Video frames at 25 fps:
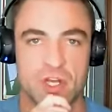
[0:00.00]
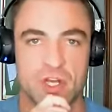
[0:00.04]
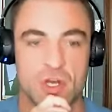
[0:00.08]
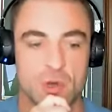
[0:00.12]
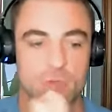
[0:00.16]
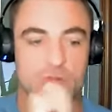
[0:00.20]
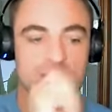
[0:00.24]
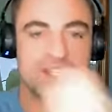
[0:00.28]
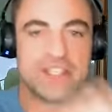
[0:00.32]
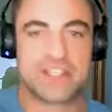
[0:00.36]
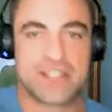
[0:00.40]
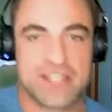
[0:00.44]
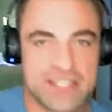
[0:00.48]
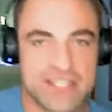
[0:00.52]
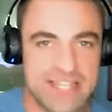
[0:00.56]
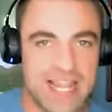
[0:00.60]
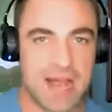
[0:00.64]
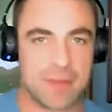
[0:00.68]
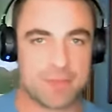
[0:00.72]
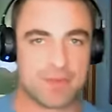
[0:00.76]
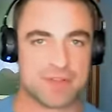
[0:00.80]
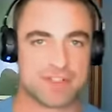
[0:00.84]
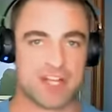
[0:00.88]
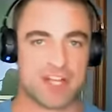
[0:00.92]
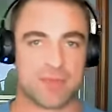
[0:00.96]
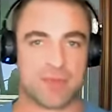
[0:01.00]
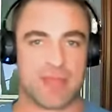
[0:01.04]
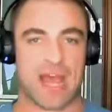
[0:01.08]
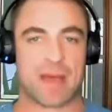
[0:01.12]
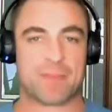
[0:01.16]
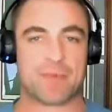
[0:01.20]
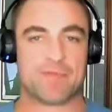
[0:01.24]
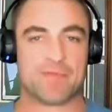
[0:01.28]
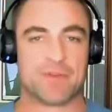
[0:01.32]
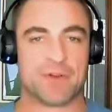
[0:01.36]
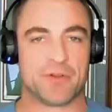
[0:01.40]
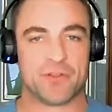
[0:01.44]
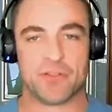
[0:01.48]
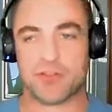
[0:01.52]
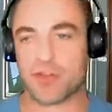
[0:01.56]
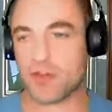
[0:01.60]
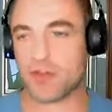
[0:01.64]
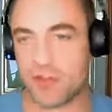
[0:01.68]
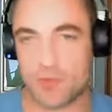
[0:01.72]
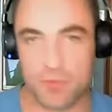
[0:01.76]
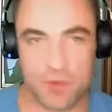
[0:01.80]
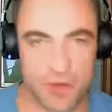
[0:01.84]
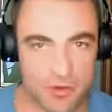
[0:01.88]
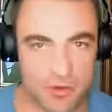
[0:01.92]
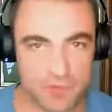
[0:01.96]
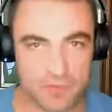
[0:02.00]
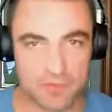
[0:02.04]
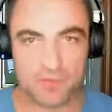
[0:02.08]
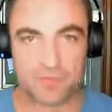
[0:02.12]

Once this happens, I'll be happy and fulfilled. No, you won't.